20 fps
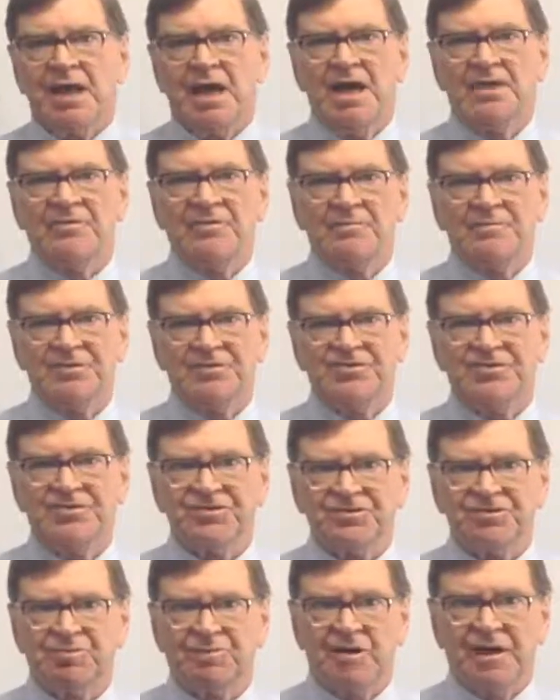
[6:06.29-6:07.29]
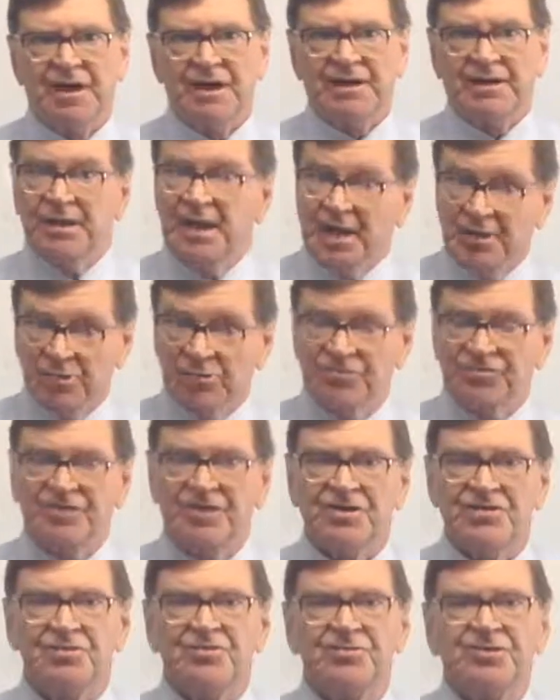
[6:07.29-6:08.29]
and the business plan, and
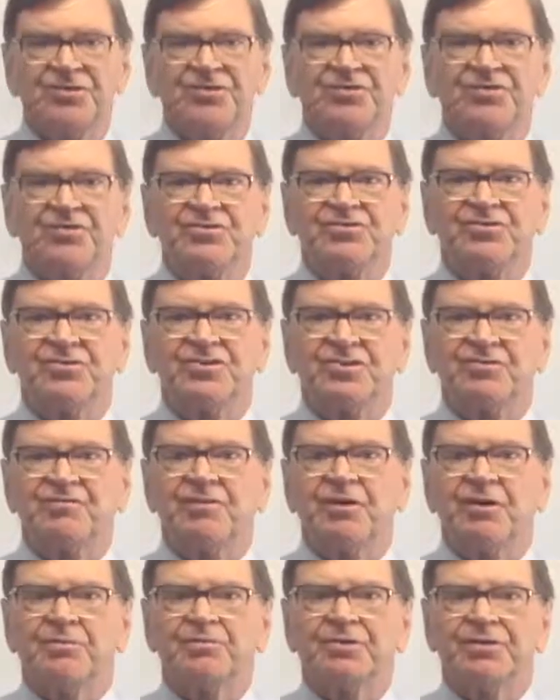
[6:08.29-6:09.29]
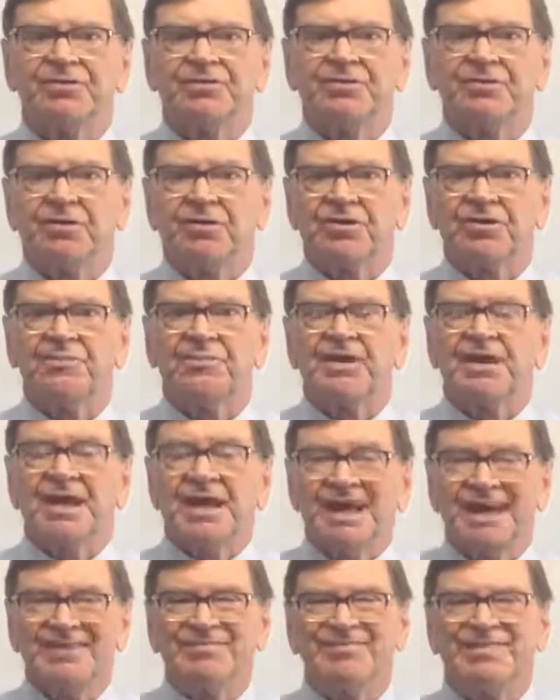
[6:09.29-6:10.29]
also the research and development document
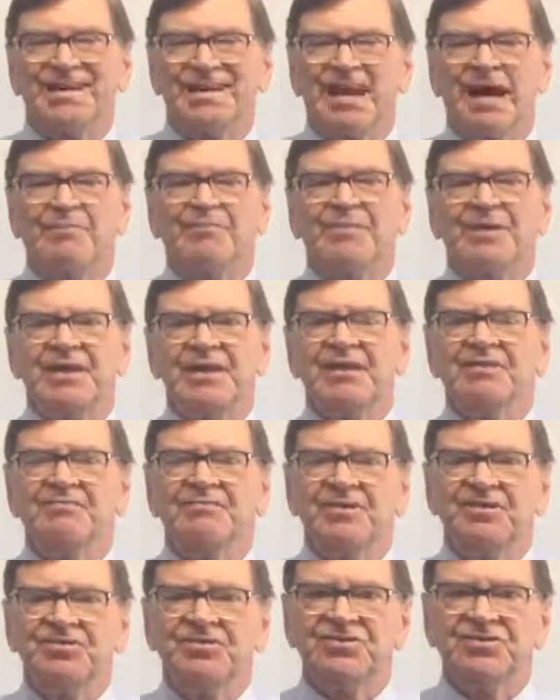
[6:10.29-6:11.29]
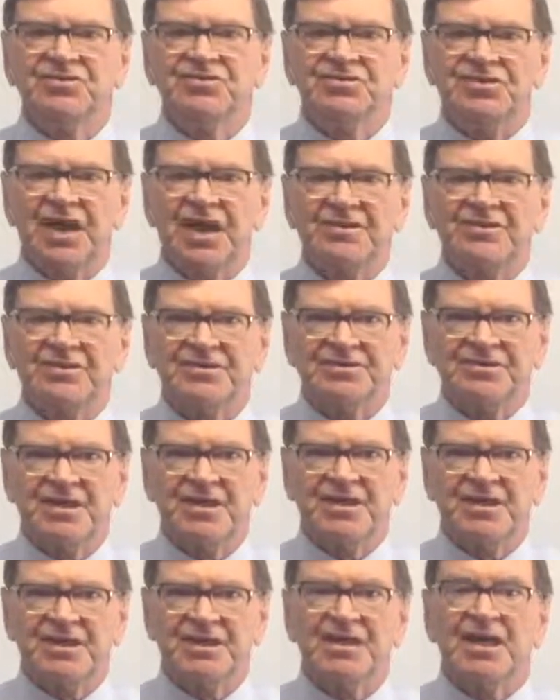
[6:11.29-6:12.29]
if the company envisages
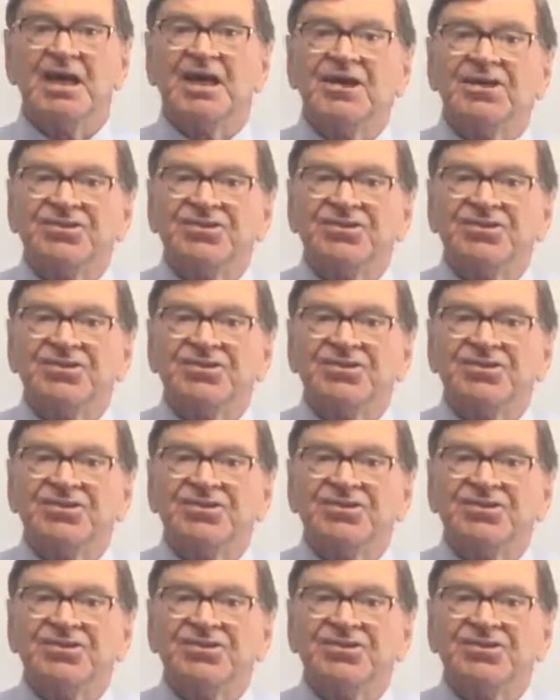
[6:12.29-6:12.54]
undertaking